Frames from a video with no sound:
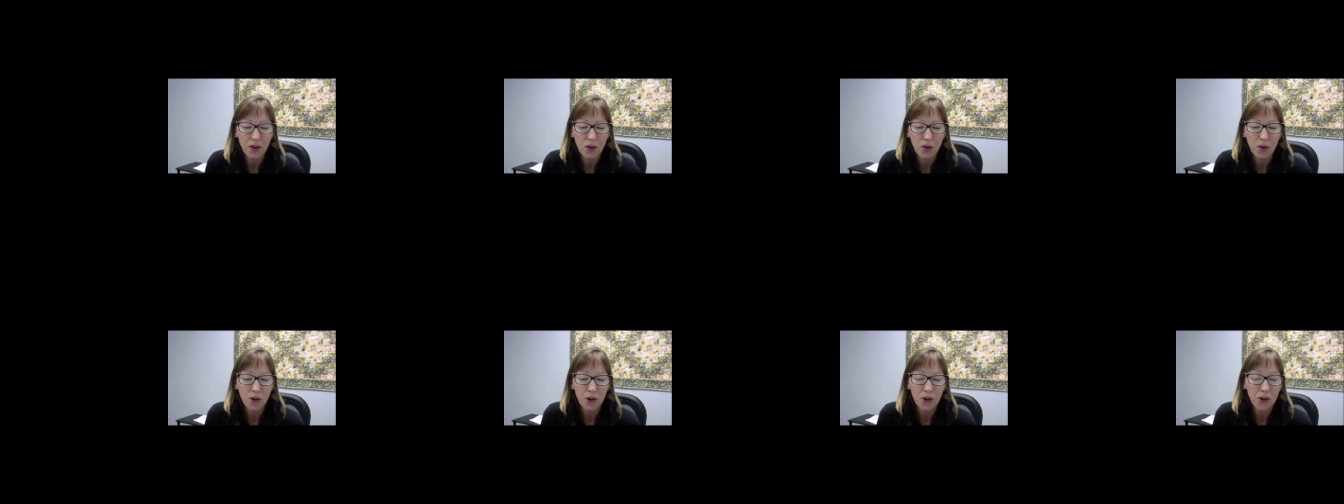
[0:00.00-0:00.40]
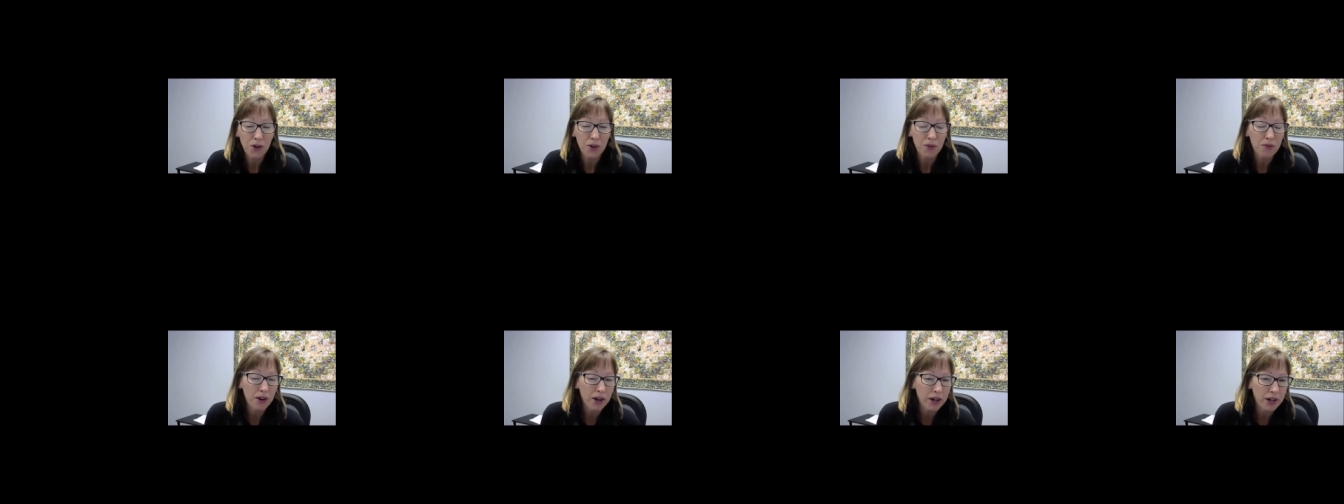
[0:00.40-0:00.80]
or you're
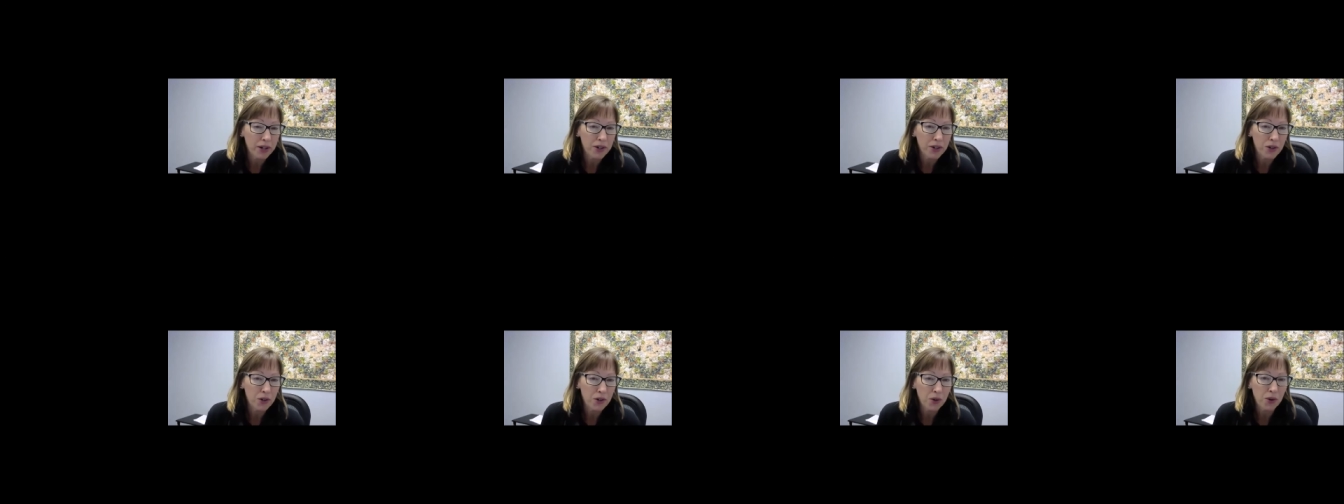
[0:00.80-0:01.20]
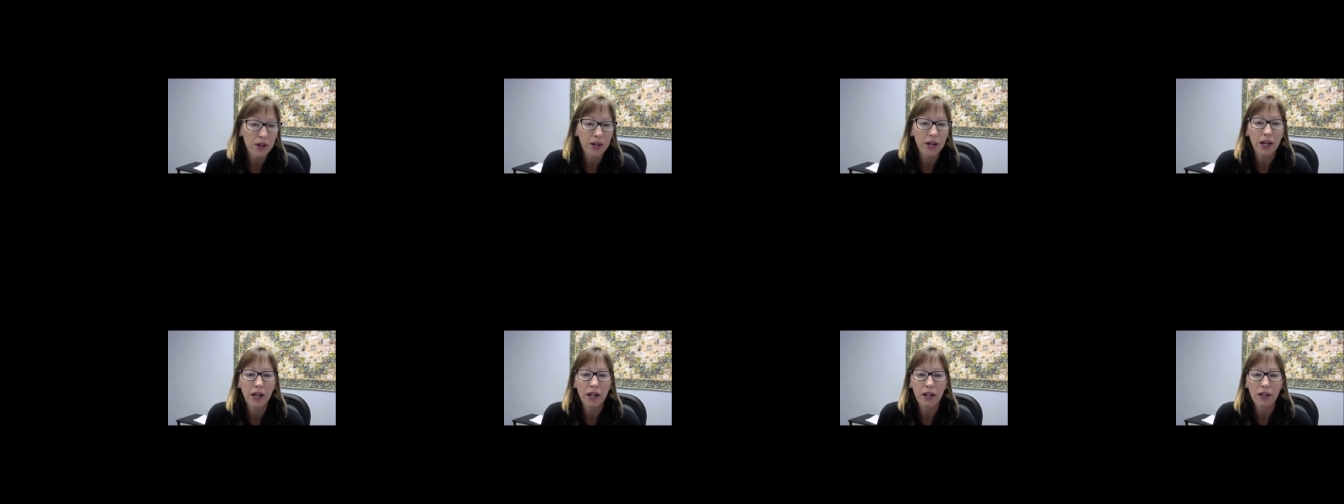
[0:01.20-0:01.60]
invited to
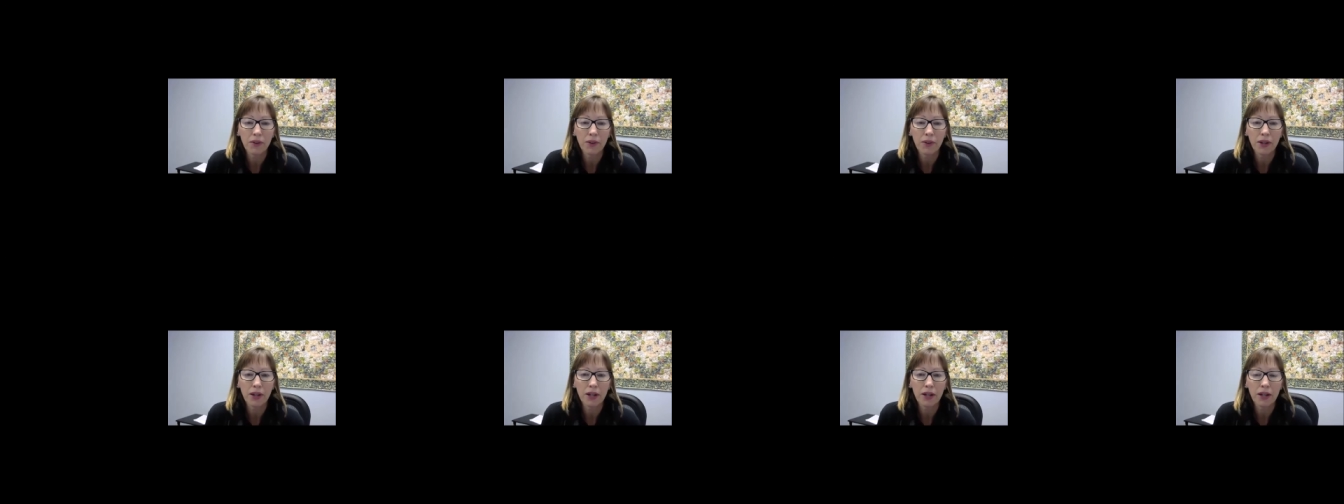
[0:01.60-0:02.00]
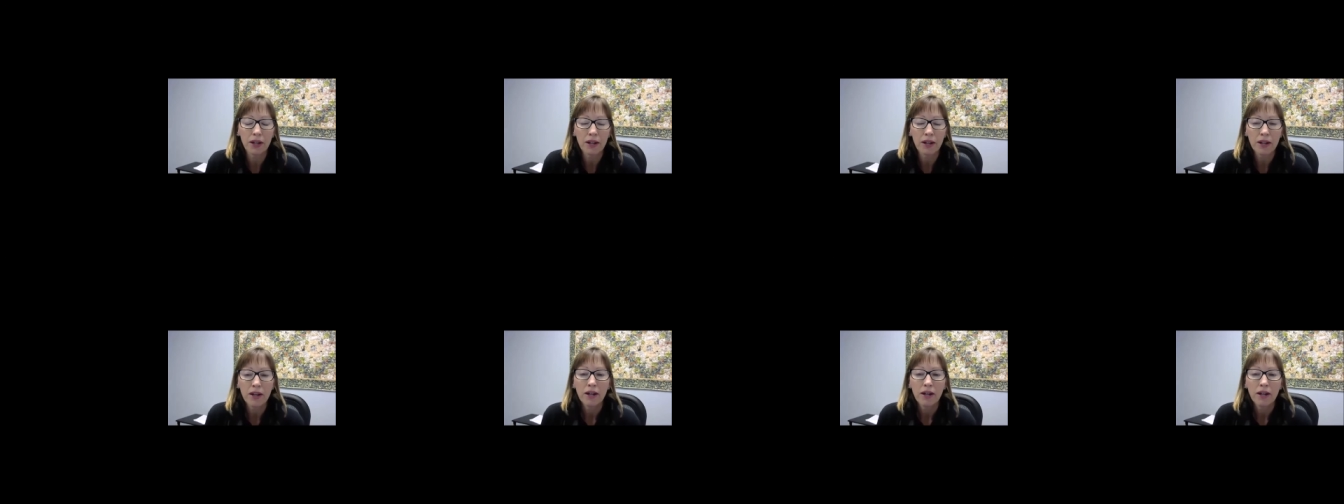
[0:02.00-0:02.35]
join ALD,